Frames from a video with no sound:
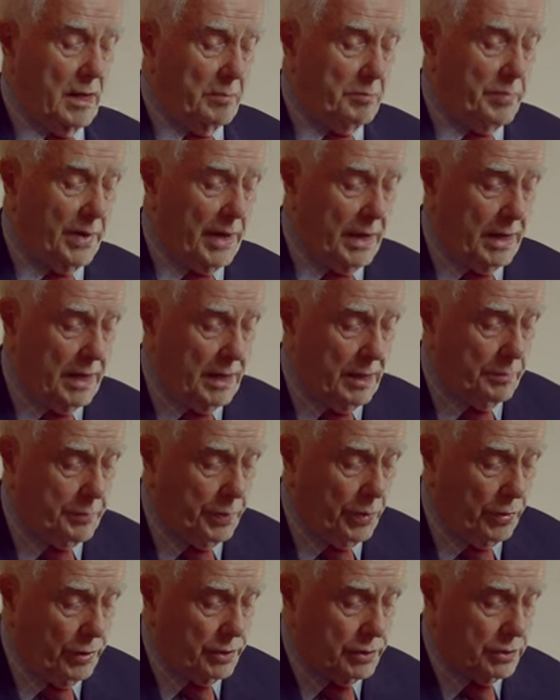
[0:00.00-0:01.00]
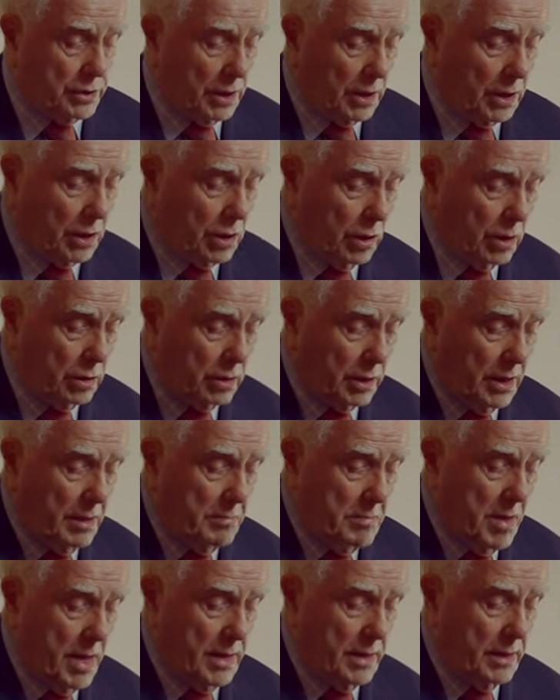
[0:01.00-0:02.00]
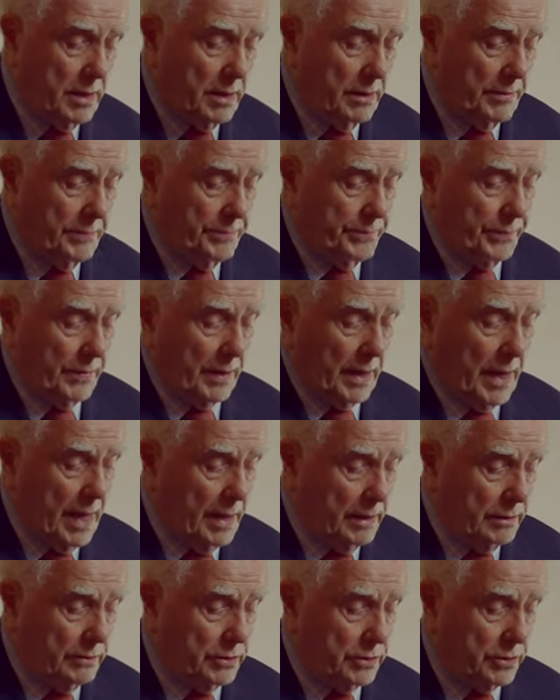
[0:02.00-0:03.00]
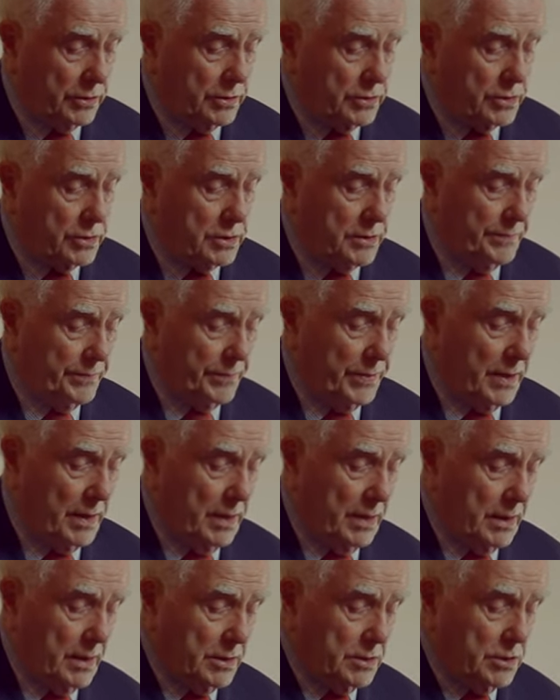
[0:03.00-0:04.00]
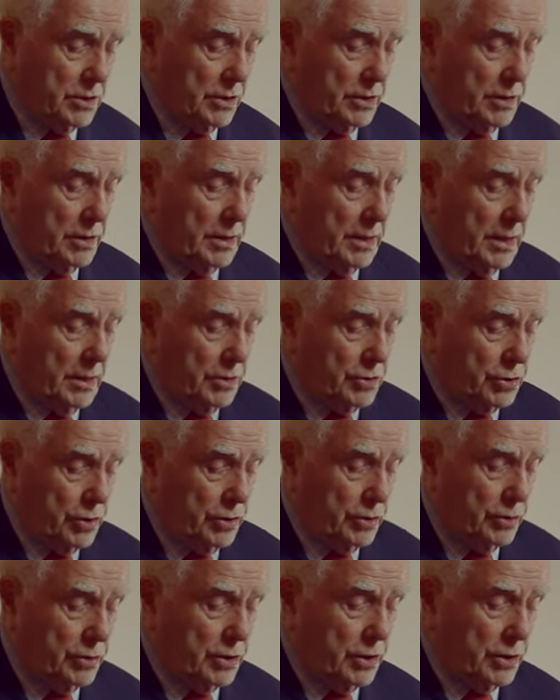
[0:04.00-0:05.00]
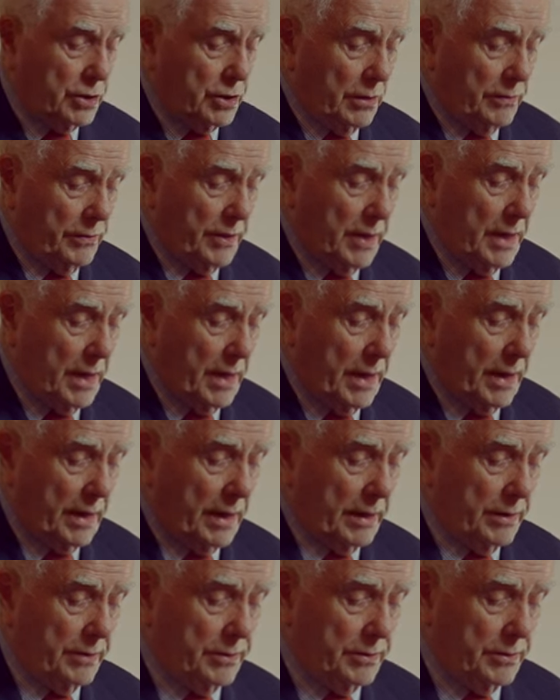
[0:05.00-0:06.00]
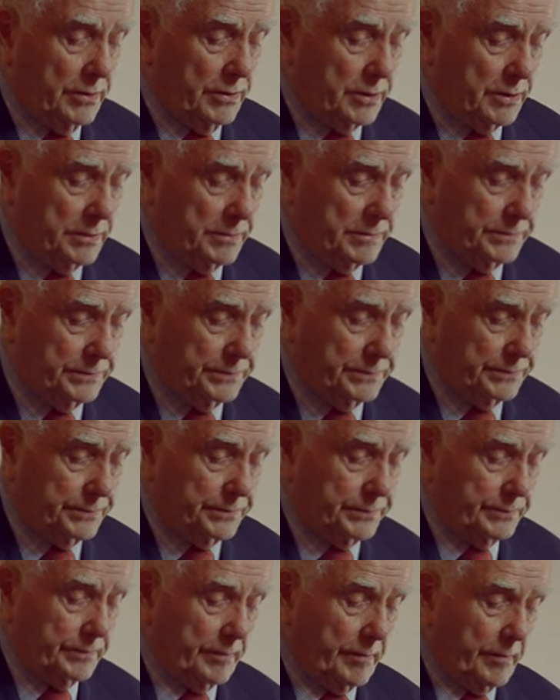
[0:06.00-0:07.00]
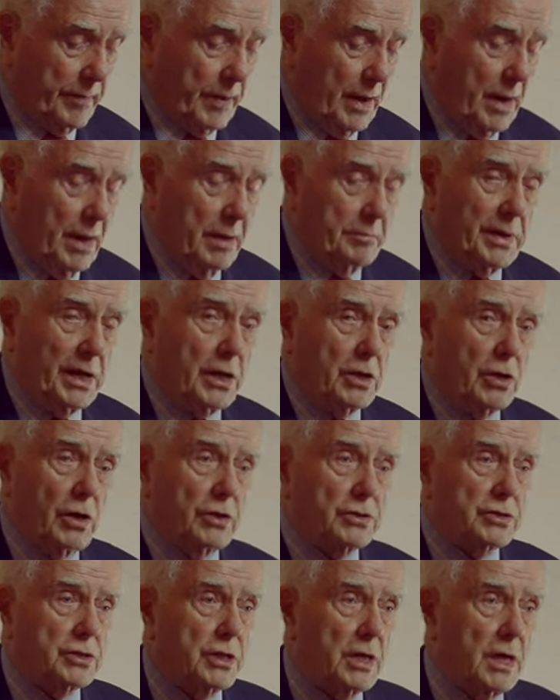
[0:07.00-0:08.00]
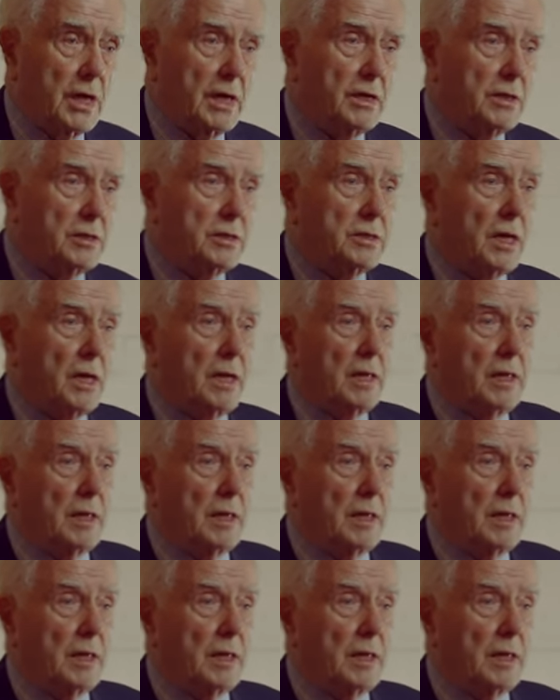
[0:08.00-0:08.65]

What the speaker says: by appointing godly men, elders, to the churches on the island, because there had